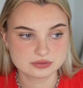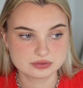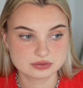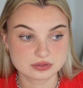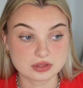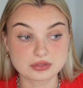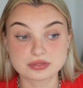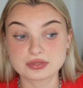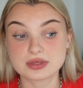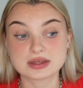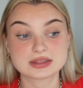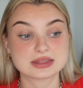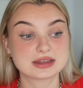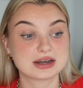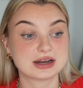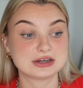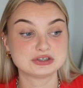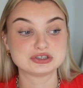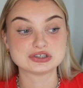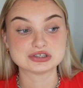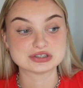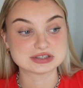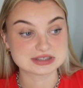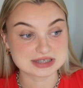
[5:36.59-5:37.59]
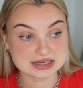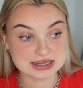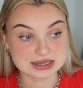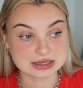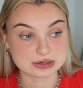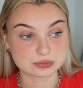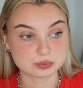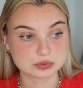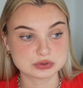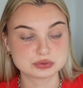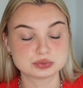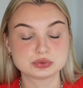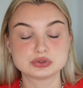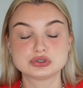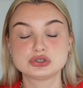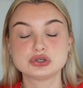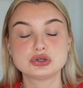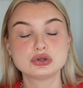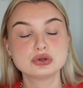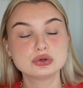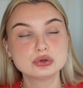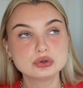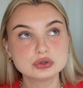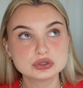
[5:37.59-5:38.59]
the thing that I just did, which would
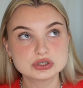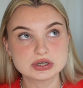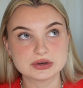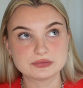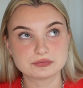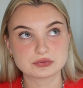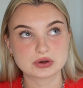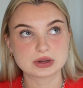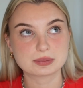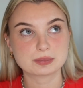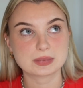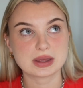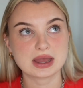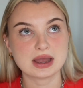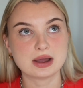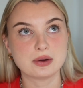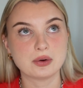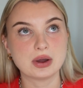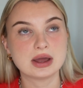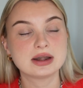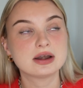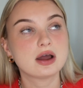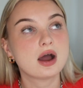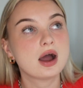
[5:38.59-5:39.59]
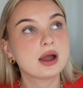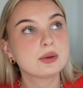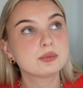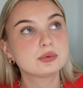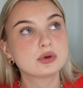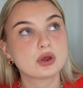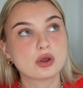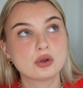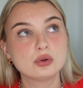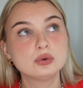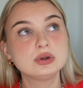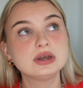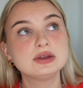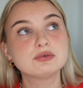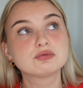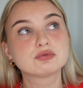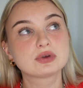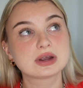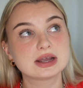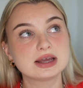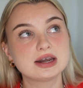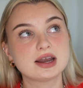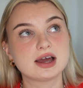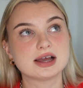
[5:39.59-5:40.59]
usually freak me out. And I would only
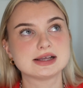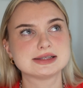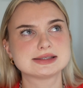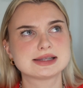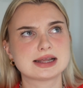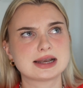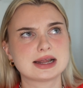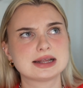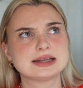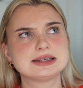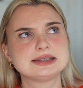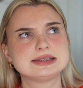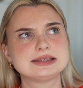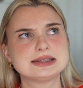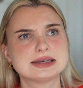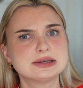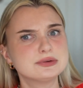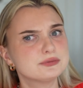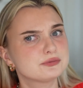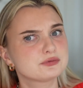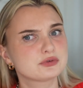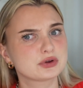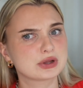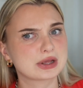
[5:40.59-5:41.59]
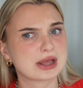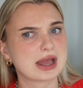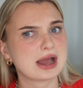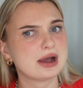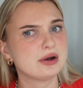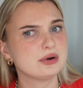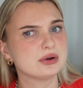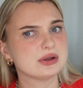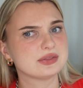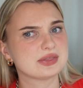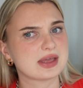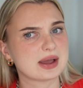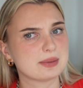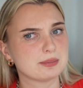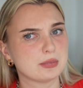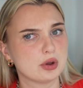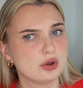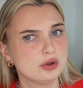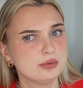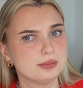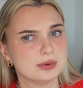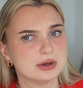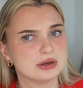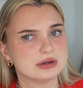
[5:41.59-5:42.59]
realize that I didn't freak out in that
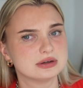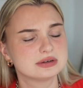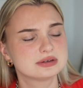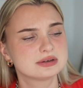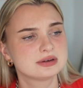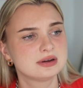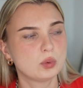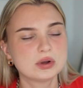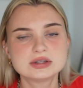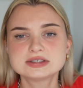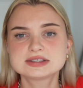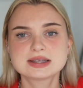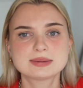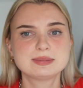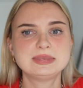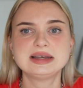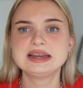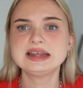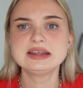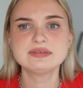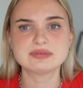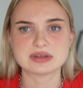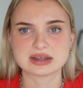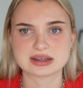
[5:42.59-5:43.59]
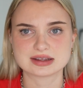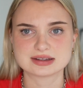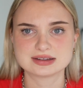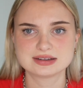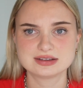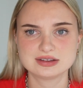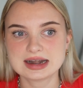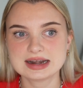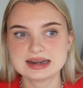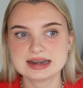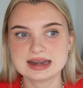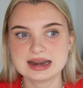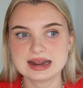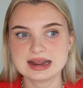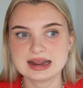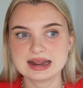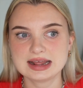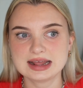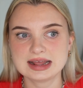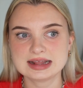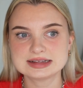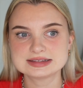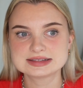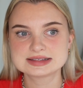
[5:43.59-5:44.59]
moment once I'm leaving. And
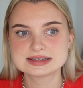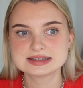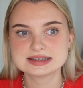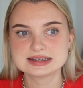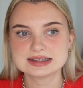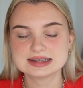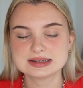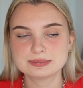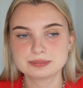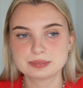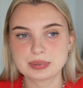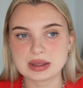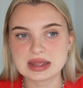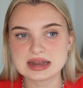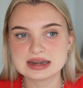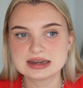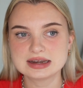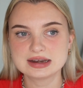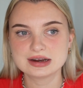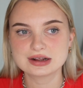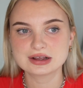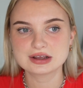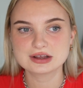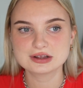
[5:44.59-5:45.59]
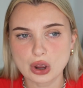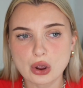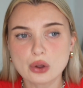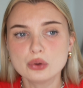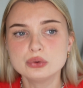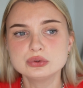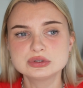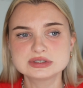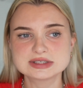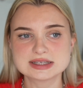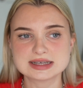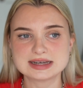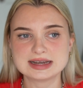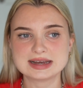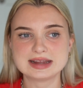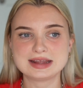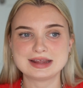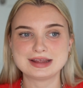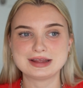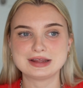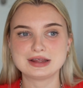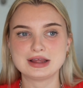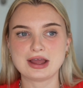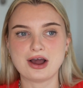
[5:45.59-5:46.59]
it's been
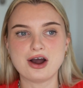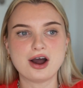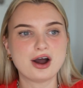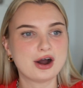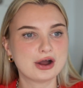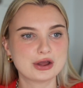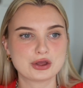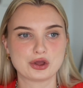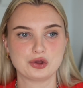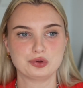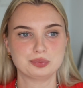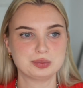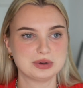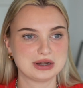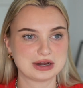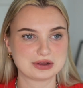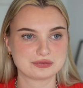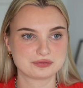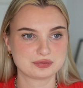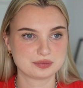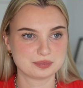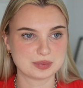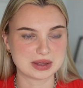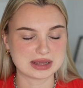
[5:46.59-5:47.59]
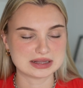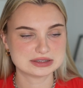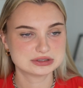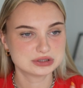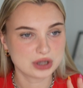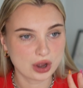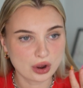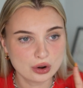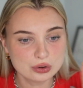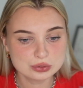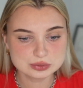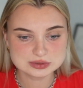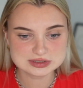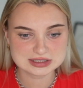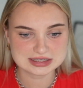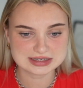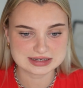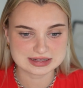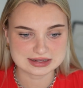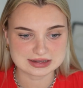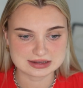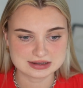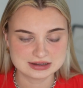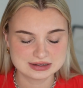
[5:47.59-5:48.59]
totally eye-opening for me,
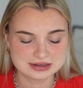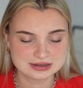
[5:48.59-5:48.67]
totally